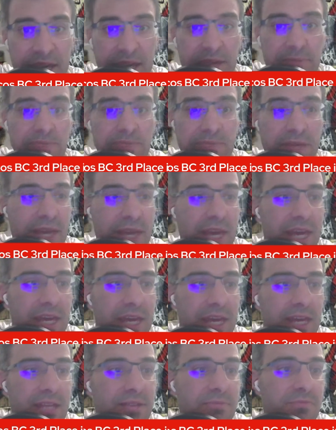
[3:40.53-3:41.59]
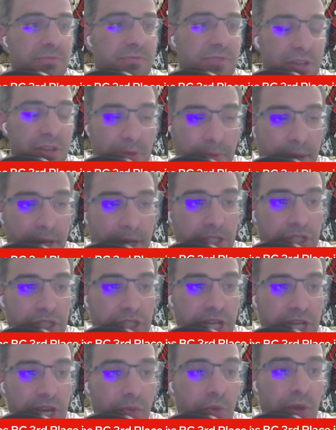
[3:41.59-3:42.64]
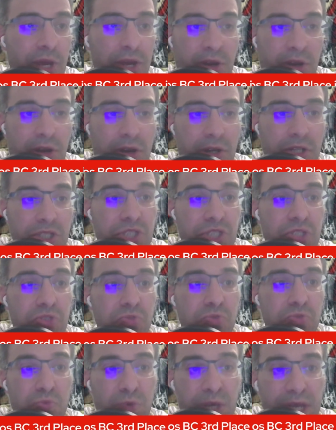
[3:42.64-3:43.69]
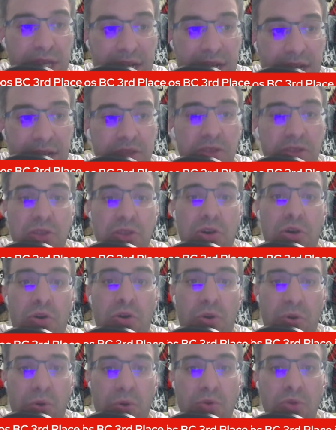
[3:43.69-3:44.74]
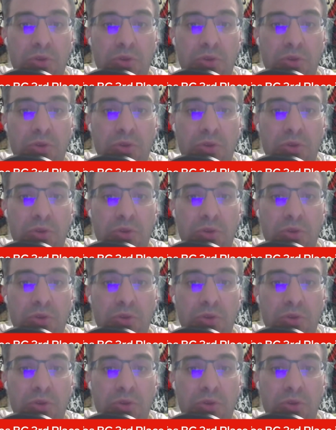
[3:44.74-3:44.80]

a meaningless game, and Fenerbahce went on to win the whole